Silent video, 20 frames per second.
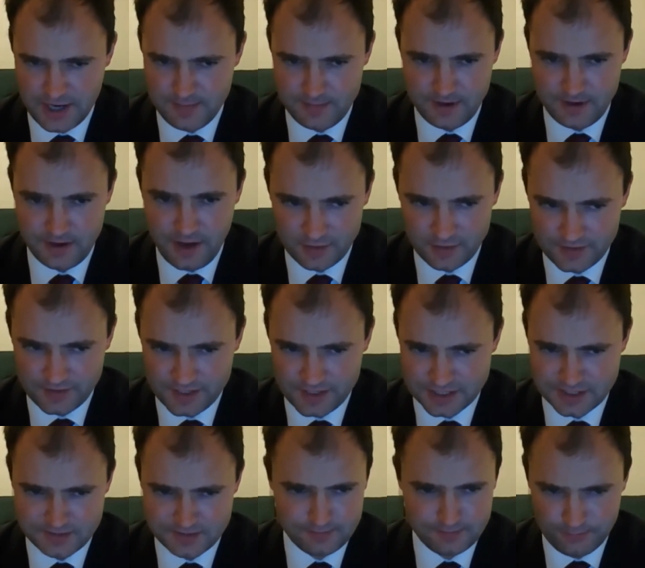like
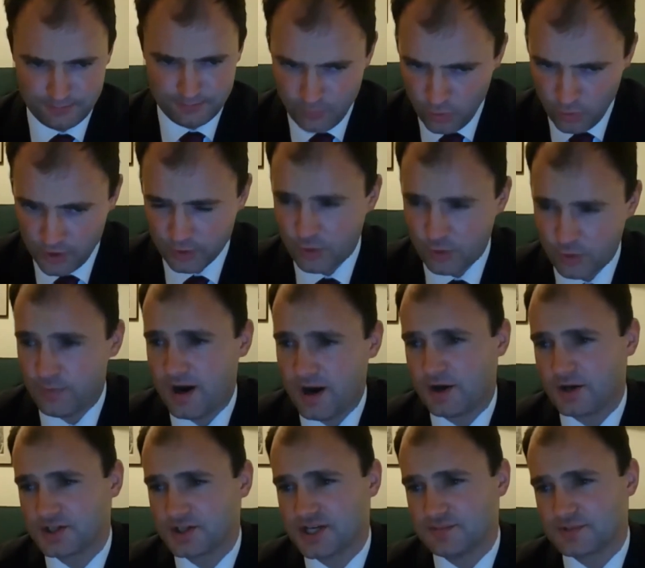this, more local
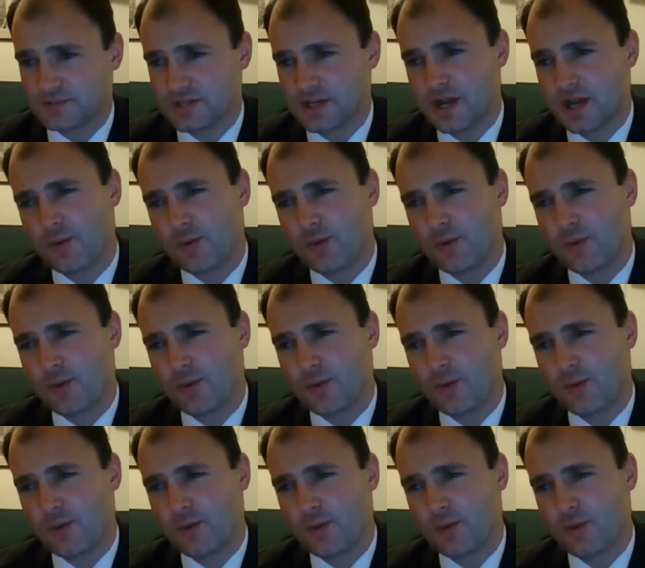partnerships,